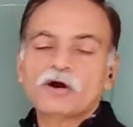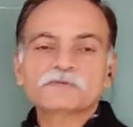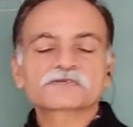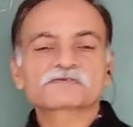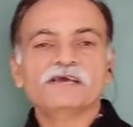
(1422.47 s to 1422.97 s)

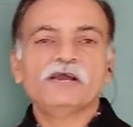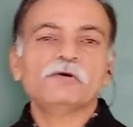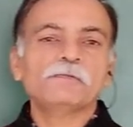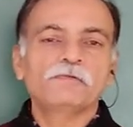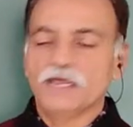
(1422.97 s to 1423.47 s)
of square
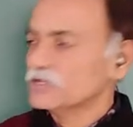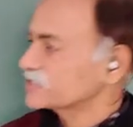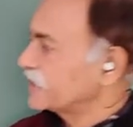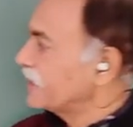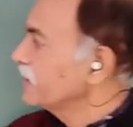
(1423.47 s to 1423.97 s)
of
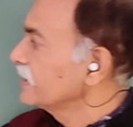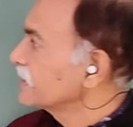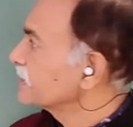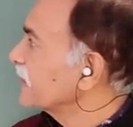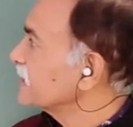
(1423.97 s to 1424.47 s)
velocity,
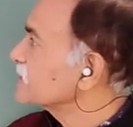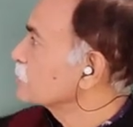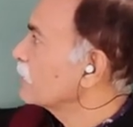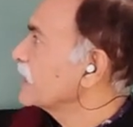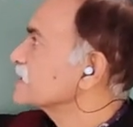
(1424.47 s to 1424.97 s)
that is
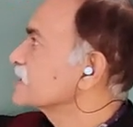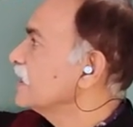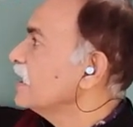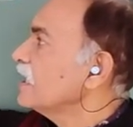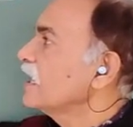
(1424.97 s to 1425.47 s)
known as
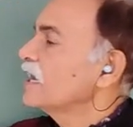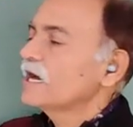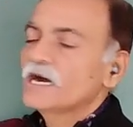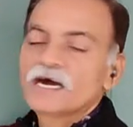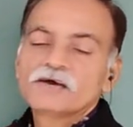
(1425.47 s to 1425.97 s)
the
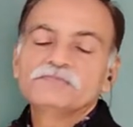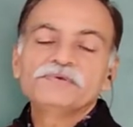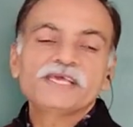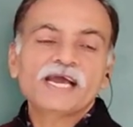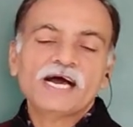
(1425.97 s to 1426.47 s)

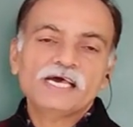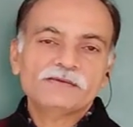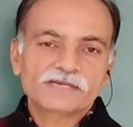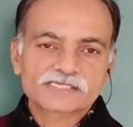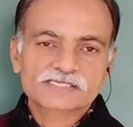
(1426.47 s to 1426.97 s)

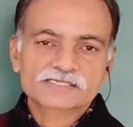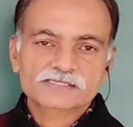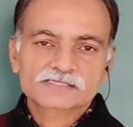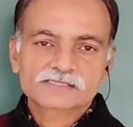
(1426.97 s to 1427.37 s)
VRMS.